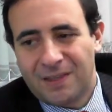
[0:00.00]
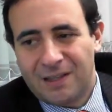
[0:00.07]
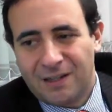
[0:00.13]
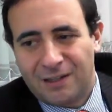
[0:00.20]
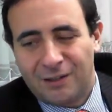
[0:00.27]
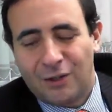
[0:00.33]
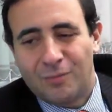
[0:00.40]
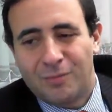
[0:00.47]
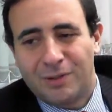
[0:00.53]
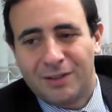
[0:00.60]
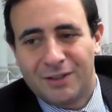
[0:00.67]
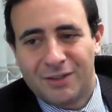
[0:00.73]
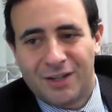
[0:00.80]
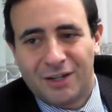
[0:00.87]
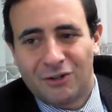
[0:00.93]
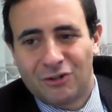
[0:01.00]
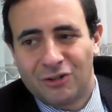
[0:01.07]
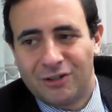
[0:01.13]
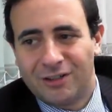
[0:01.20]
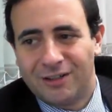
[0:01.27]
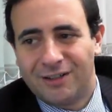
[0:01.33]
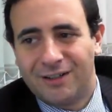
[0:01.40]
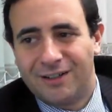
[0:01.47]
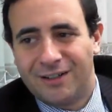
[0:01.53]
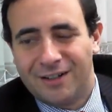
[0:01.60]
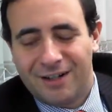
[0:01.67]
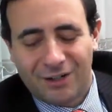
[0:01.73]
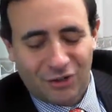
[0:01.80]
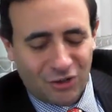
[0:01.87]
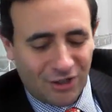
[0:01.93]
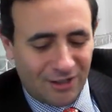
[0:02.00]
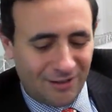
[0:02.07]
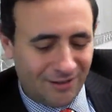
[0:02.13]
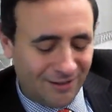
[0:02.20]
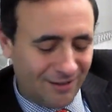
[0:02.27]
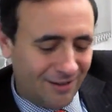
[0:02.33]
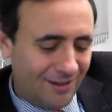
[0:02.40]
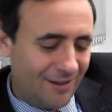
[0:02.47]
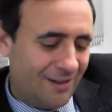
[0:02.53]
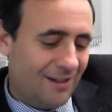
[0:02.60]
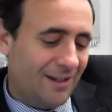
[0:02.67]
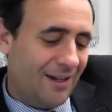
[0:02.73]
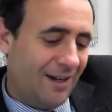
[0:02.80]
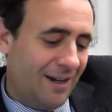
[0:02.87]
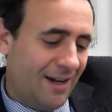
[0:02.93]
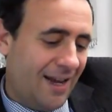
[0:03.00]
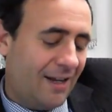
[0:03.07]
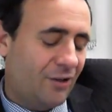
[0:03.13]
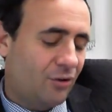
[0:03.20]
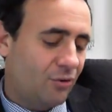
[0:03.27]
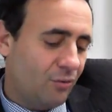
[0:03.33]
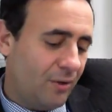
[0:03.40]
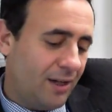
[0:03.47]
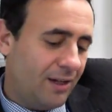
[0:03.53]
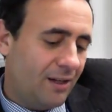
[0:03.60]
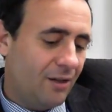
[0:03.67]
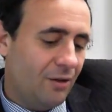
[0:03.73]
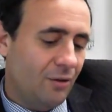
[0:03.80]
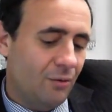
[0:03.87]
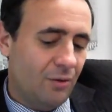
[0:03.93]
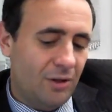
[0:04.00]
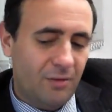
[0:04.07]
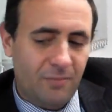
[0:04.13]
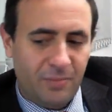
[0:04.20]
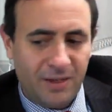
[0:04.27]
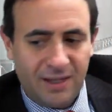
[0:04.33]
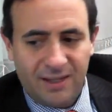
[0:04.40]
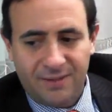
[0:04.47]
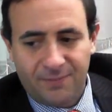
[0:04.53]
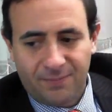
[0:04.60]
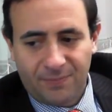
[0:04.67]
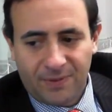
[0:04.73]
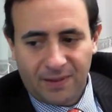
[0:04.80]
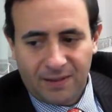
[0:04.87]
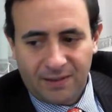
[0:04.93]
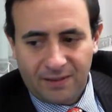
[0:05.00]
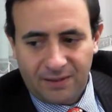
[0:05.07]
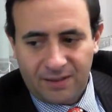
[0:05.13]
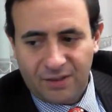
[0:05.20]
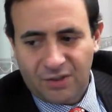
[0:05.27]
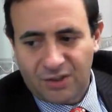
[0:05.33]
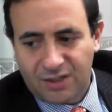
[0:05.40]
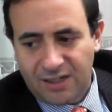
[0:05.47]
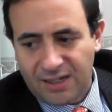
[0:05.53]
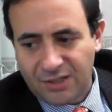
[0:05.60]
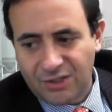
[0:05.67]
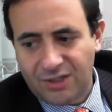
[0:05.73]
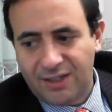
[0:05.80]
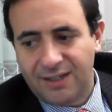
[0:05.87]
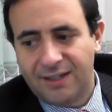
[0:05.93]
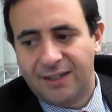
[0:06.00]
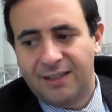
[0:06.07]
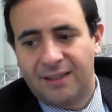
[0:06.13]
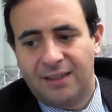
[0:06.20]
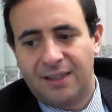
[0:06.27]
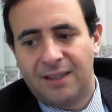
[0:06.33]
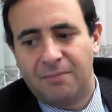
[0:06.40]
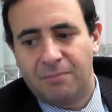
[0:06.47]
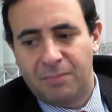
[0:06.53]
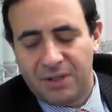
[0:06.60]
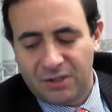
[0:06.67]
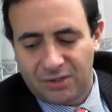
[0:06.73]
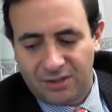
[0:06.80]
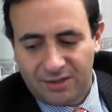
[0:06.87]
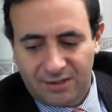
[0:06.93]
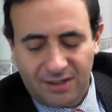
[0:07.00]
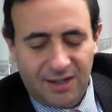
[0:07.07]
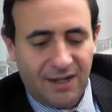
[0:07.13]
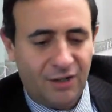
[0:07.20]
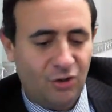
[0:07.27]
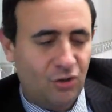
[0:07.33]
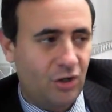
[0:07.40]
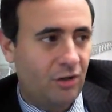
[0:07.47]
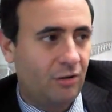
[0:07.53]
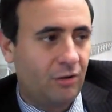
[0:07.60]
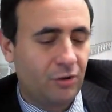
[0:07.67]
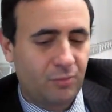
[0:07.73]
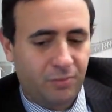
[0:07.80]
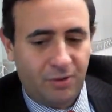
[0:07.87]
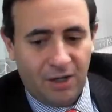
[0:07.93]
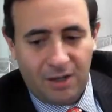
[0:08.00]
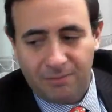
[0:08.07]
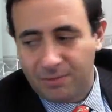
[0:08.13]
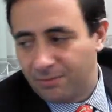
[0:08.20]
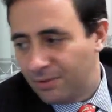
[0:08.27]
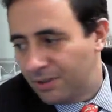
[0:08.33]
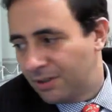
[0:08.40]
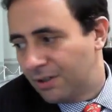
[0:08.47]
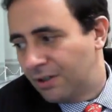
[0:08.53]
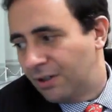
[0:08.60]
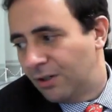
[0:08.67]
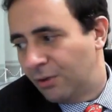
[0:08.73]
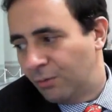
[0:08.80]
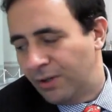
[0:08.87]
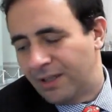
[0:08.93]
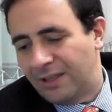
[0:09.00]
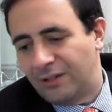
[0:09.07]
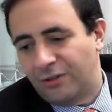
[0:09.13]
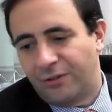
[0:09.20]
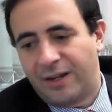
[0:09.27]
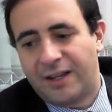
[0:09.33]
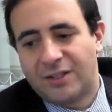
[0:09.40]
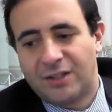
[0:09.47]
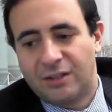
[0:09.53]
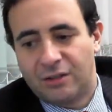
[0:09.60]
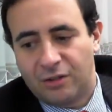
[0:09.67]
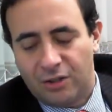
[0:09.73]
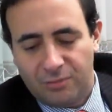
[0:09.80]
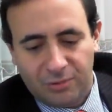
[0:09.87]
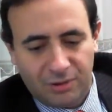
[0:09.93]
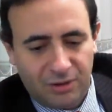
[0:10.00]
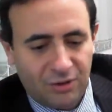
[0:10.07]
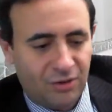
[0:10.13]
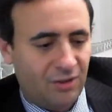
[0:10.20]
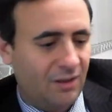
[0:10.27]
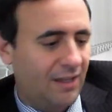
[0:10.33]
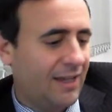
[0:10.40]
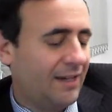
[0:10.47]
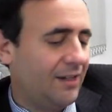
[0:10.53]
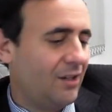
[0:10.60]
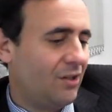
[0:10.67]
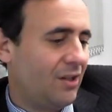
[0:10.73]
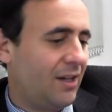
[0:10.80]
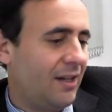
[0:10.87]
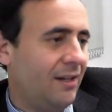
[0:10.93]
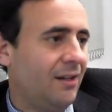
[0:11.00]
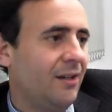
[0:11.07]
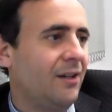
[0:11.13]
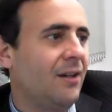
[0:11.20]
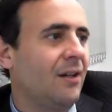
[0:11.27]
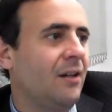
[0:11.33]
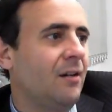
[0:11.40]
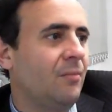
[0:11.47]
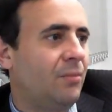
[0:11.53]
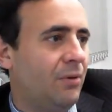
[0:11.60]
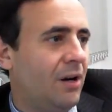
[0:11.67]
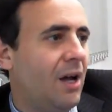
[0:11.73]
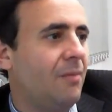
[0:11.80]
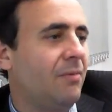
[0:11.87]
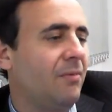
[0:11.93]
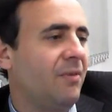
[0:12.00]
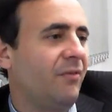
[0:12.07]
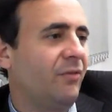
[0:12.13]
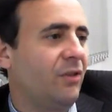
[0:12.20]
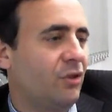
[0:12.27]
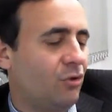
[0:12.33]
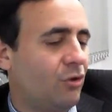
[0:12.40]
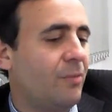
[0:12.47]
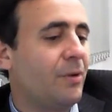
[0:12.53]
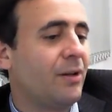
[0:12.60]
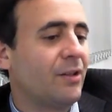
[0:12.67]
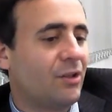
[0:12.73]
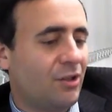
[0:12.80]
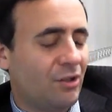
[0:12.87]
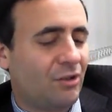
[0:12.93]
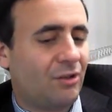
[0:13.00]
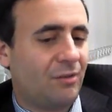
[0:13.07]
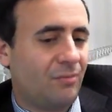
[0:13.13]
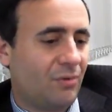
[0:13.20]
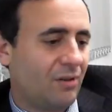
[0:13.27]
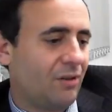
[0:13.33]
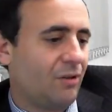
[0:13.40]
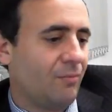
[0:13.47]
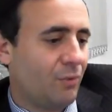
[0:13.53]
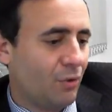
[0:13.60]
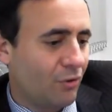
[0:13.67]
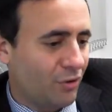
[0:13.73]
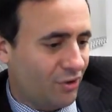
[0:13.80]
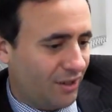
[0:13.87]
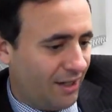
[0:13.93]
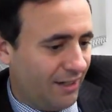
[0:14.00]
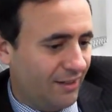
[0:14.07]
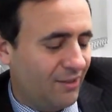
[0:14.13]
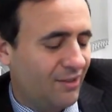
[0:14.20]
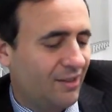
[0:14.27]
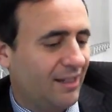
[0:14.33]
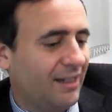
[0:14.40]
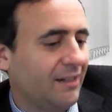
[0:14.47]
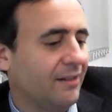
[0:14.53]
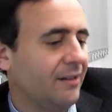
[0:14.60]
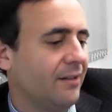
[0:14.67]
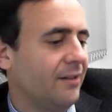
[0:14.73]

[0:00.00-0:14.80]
globalization in a nutshell. Next week, you will be discussing the Byzantine generals problem with Andreas Antonopoulos. That is a problem of distributed systems and computer science that